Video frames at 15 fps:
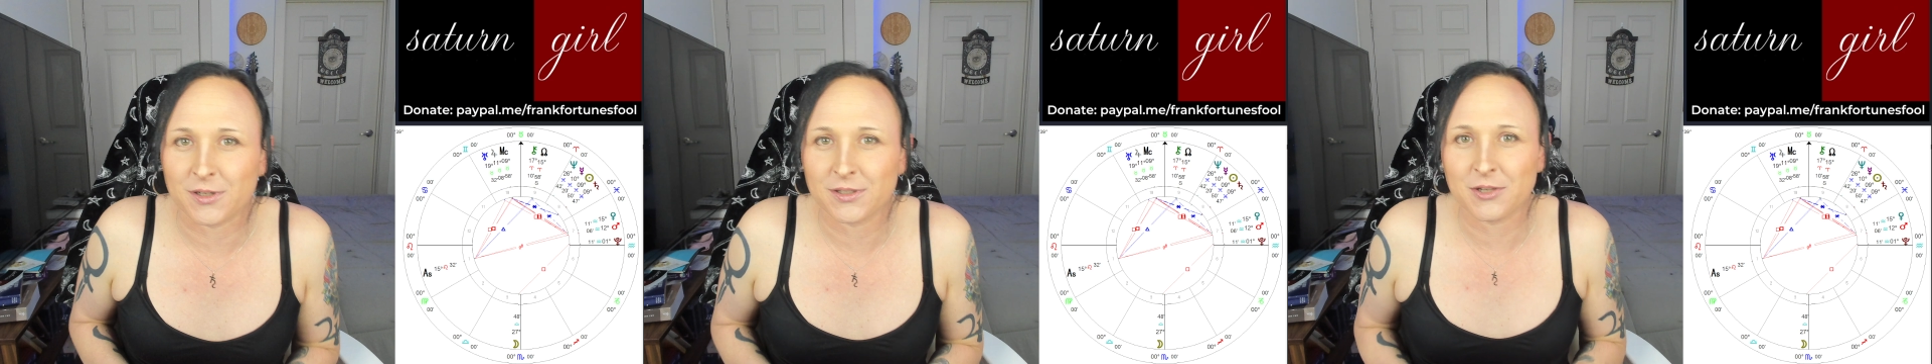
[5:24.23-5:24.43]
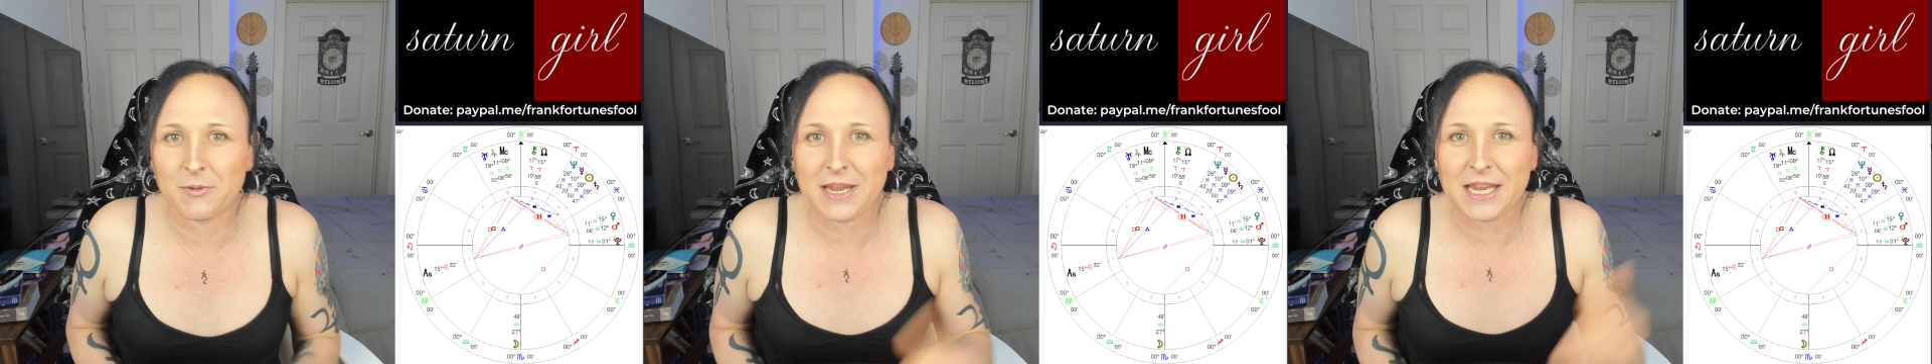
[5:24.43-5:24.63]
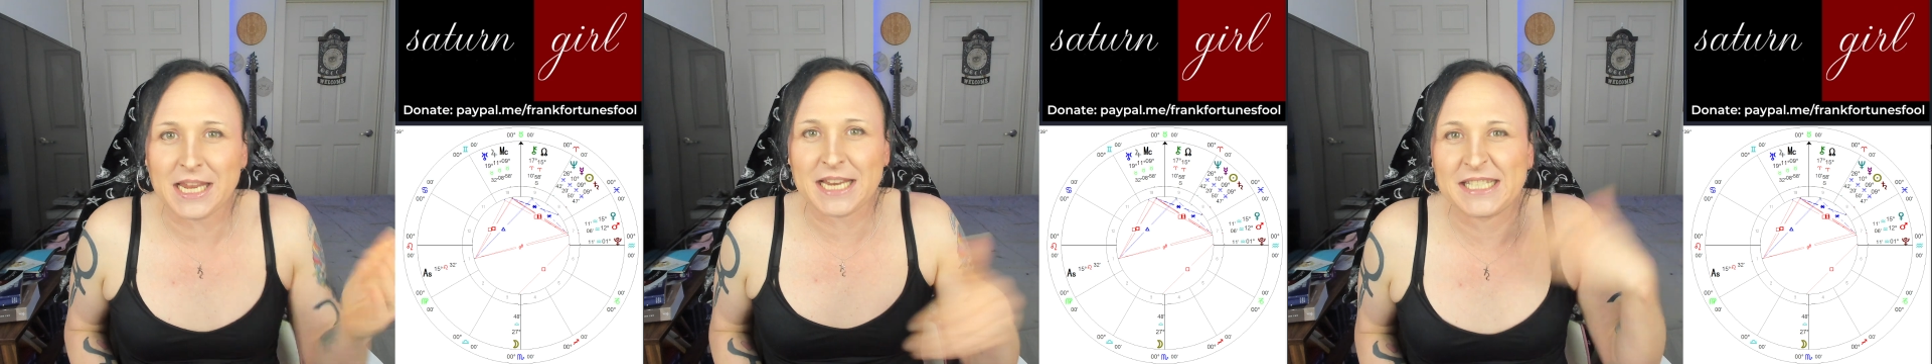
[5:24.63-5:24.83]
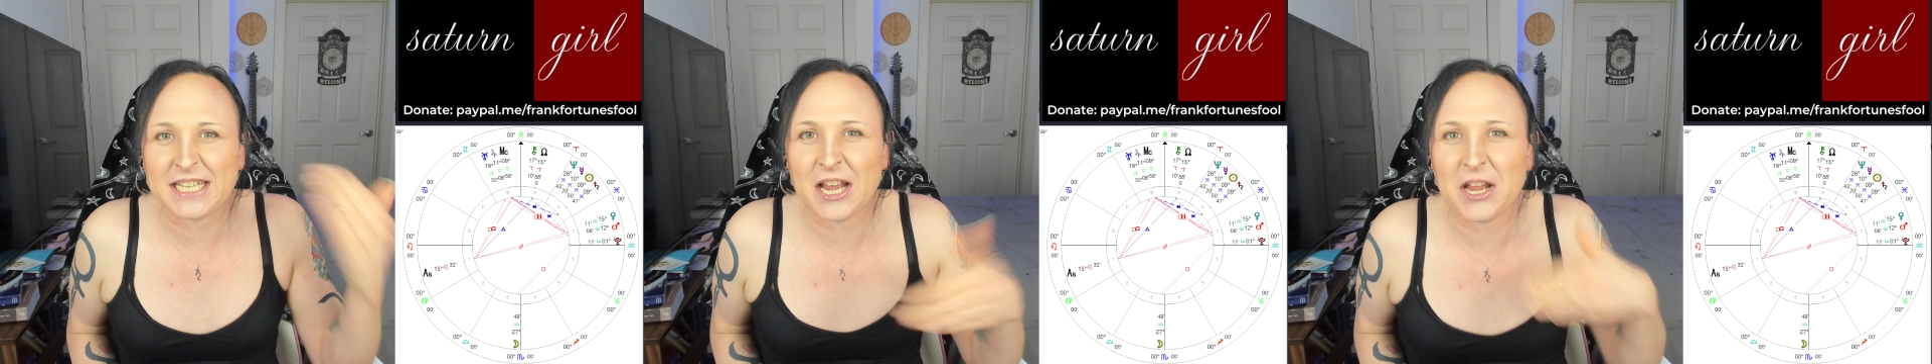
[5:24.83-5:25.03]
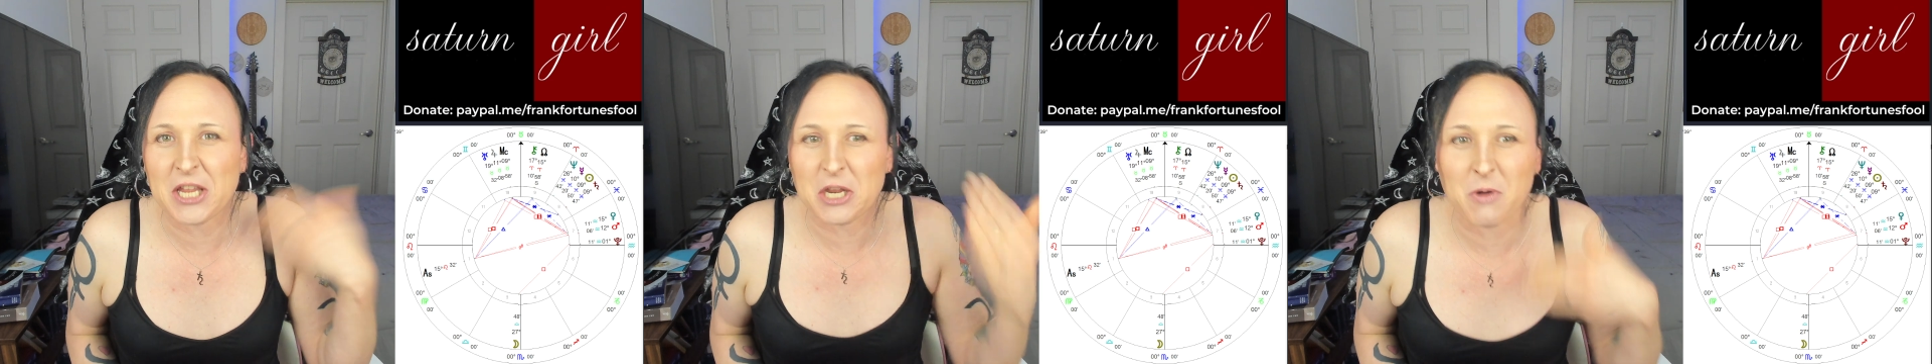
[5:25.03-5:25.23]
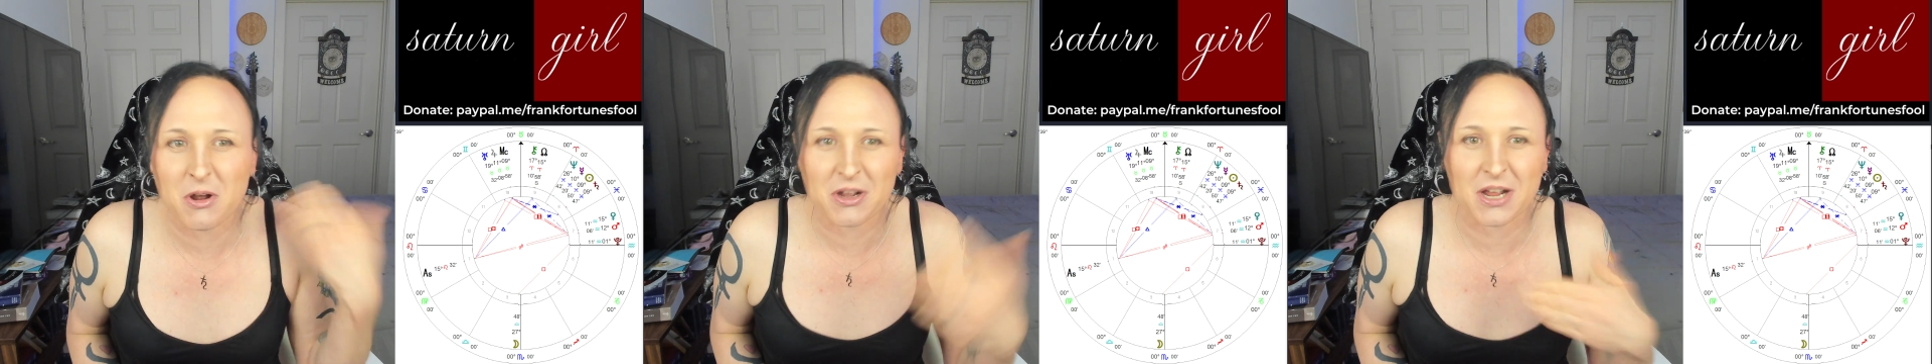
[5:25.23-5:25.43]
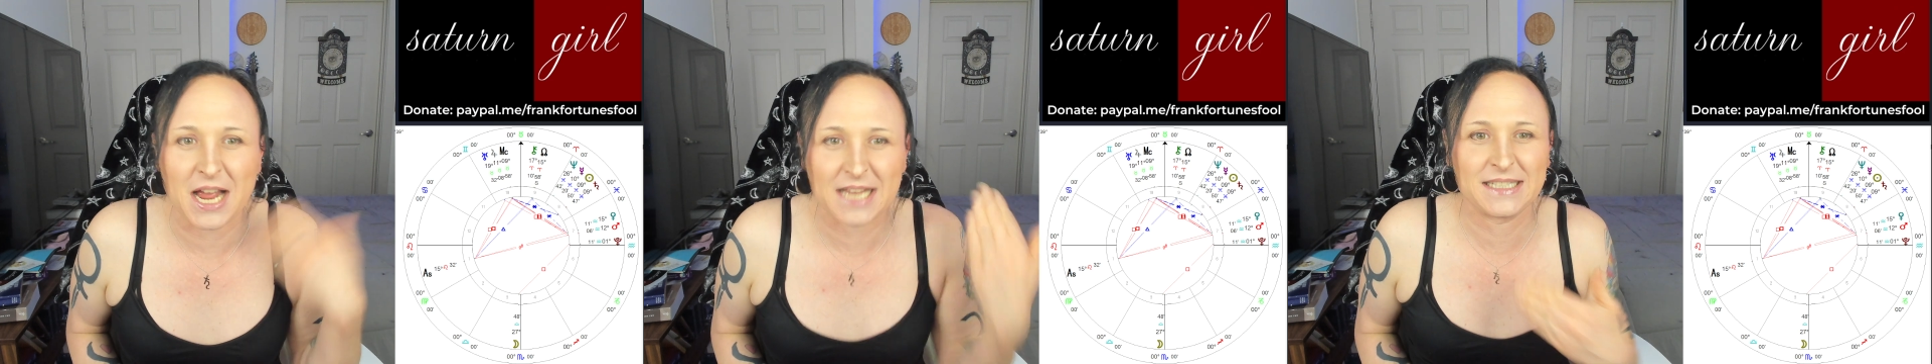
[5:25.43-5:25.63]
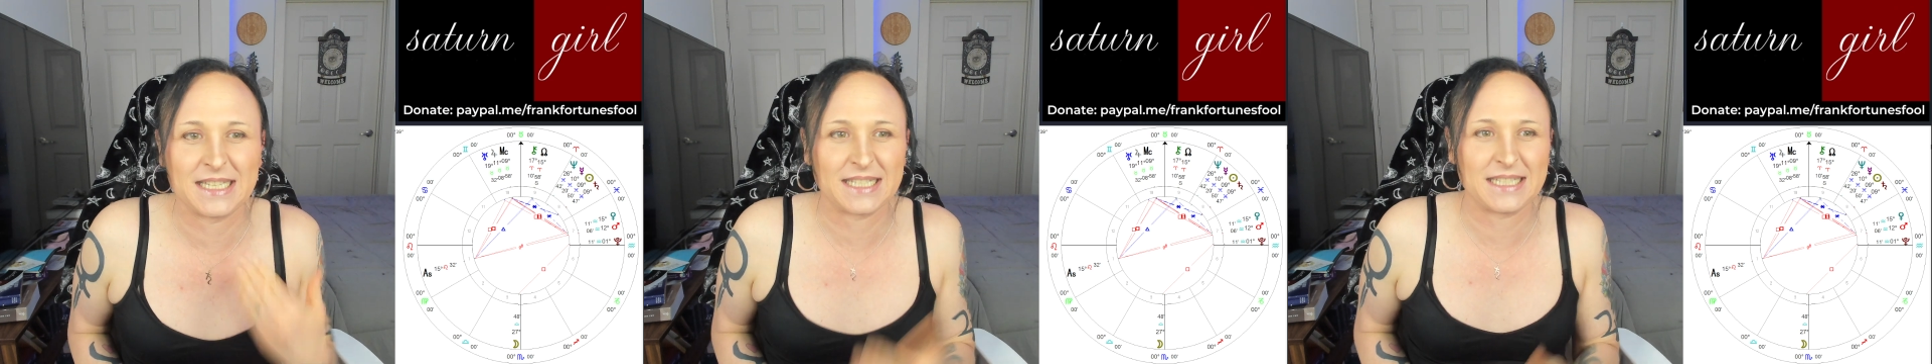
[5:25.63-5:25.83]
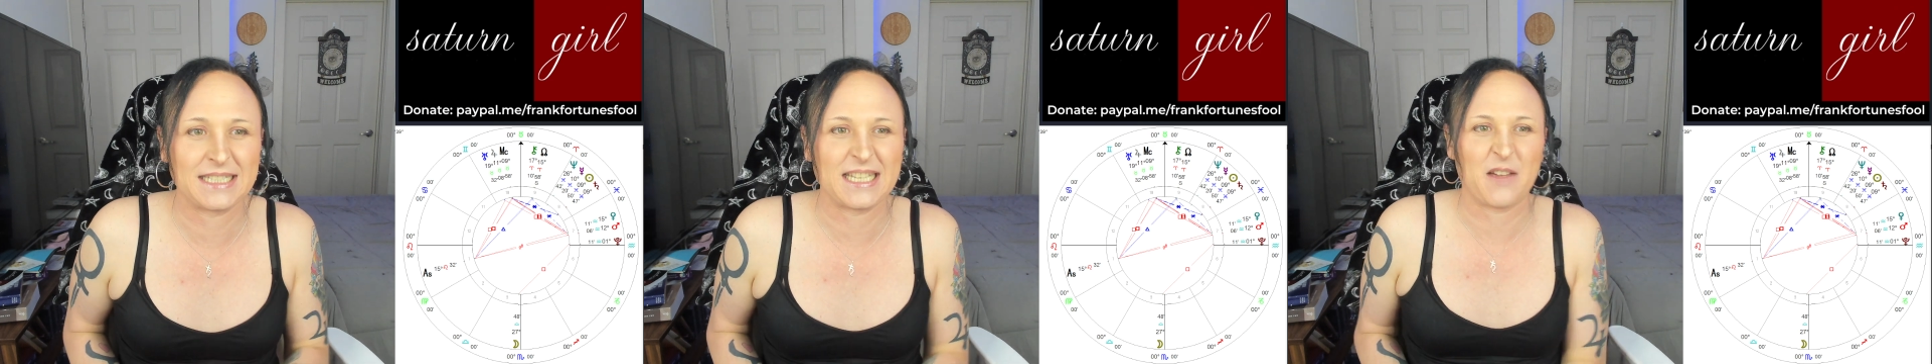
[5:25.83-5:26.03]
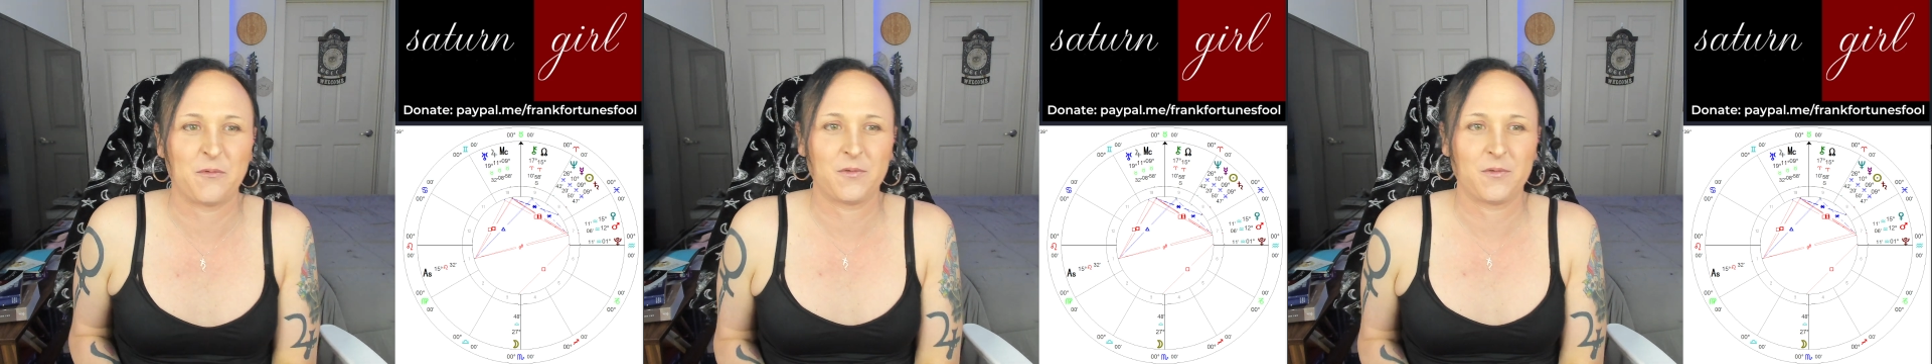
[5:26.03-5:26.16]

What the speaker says: so he can tell you all kinds of stuff.